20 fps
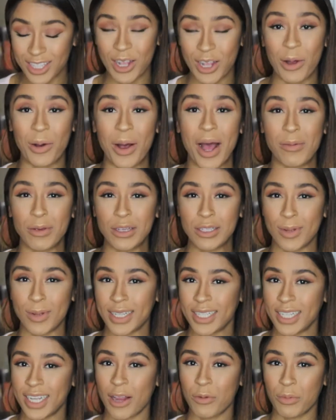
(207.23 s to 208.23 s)
So I'm
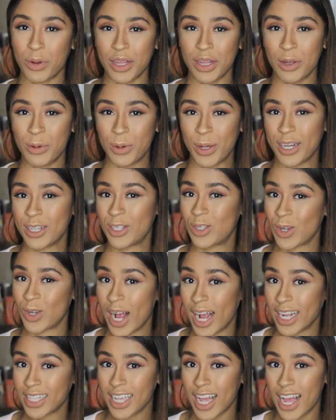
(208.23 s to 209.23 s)
expecting a really quick
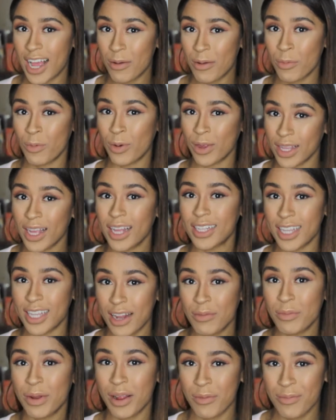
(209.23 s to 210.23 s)
dry time with a
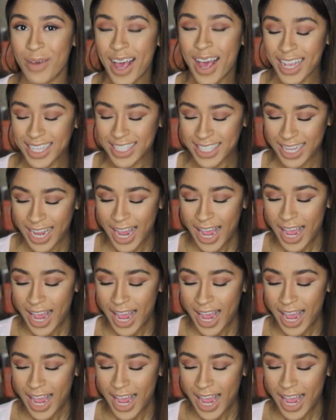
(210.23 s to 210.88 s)
10-minute mask,